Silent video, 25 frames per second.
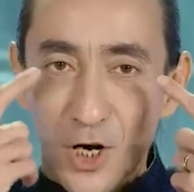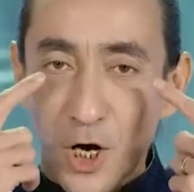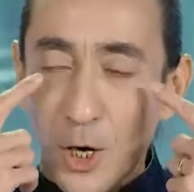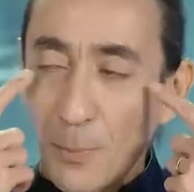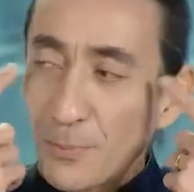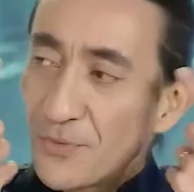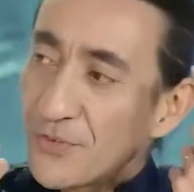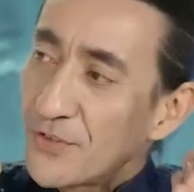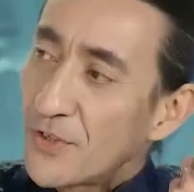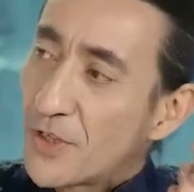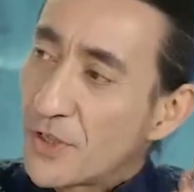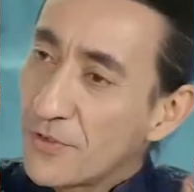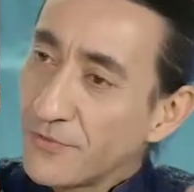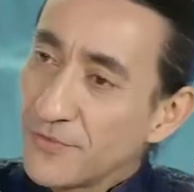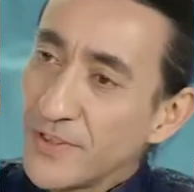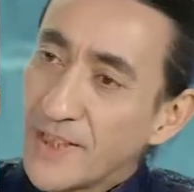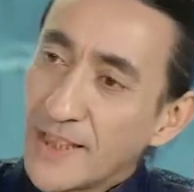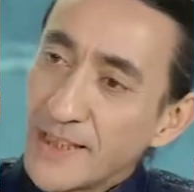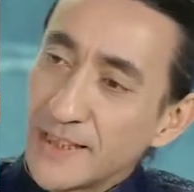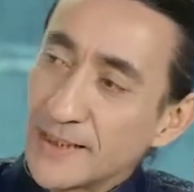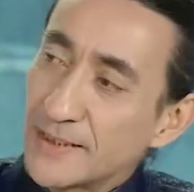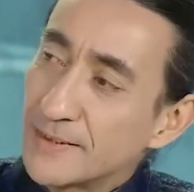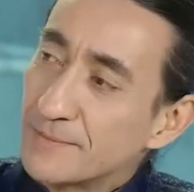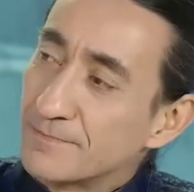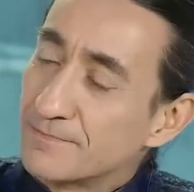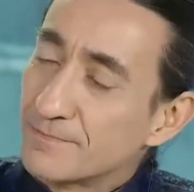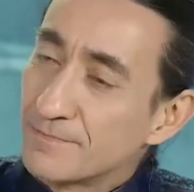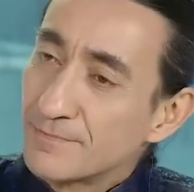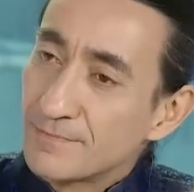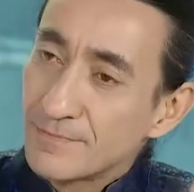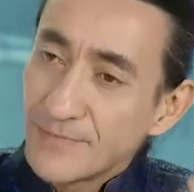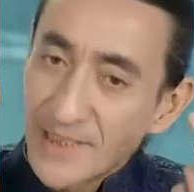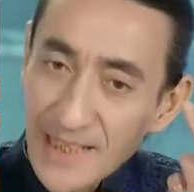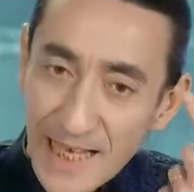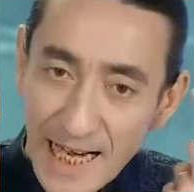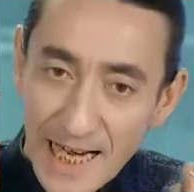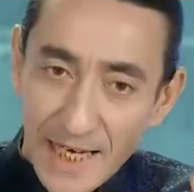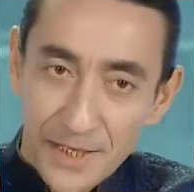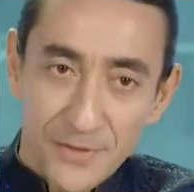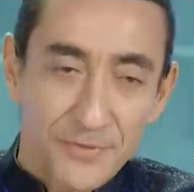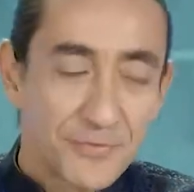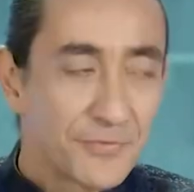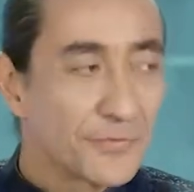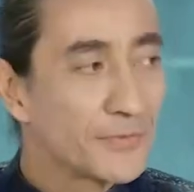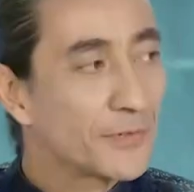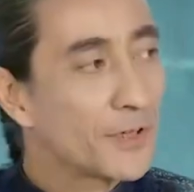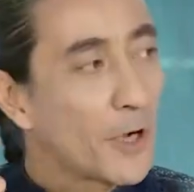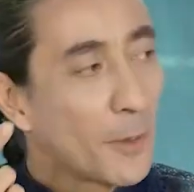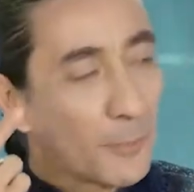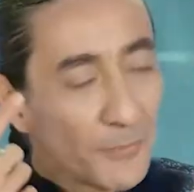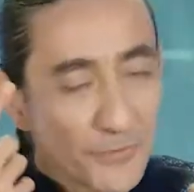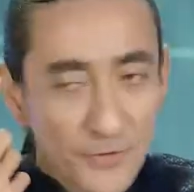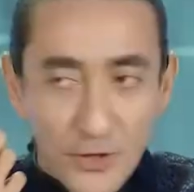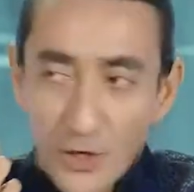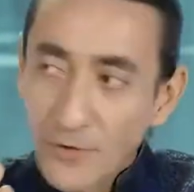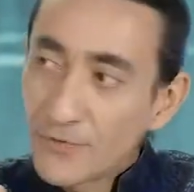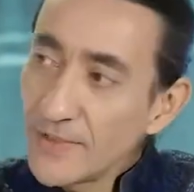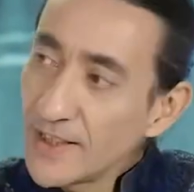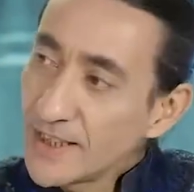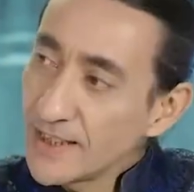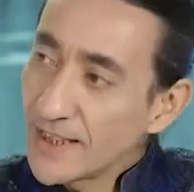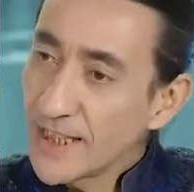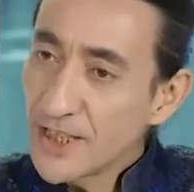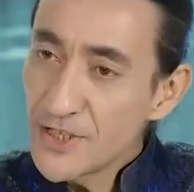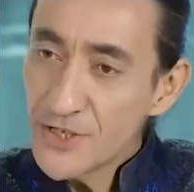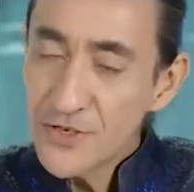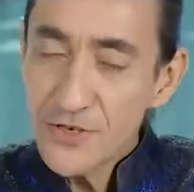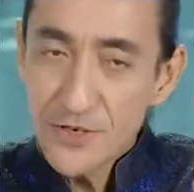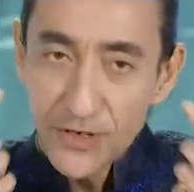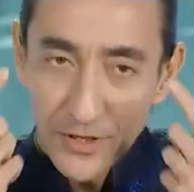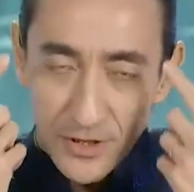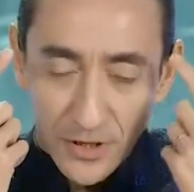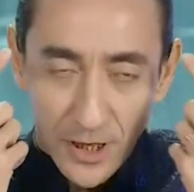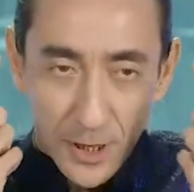observing life observing nature